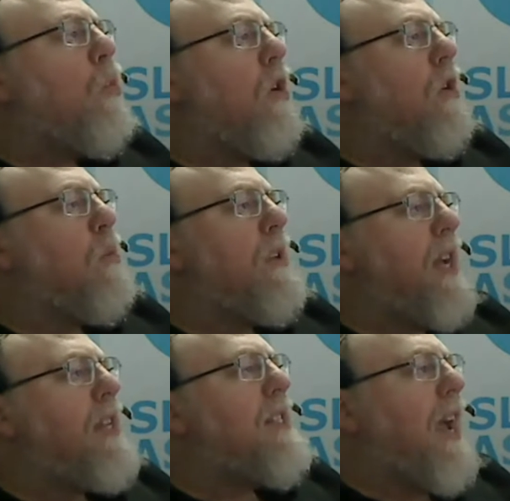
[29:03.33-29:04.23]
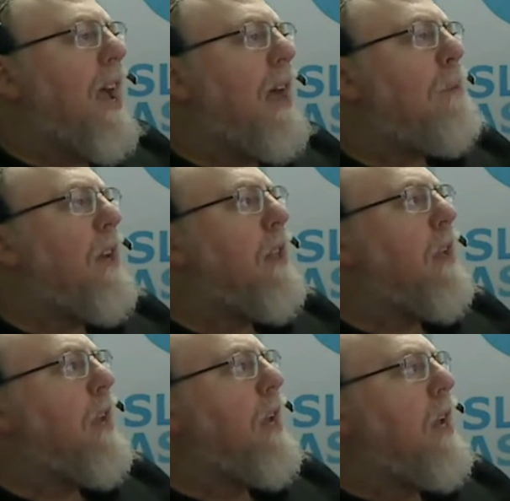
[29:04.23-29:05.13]
world, what tends to happen
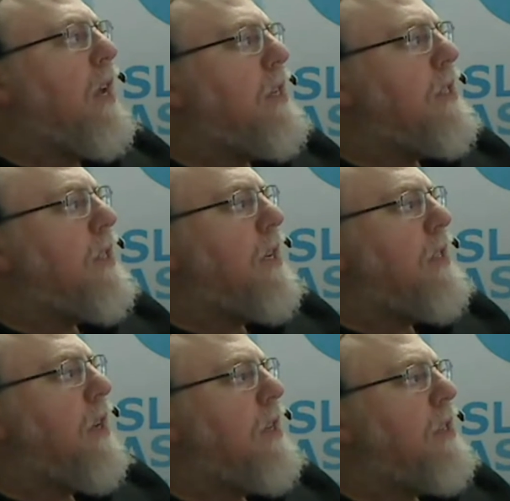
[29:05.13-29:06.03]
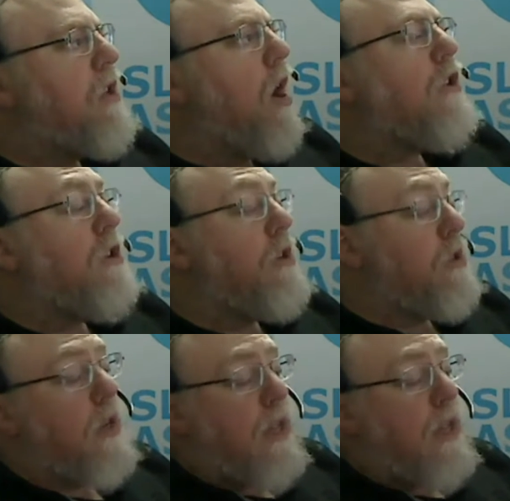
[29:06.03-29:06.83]
is doctors,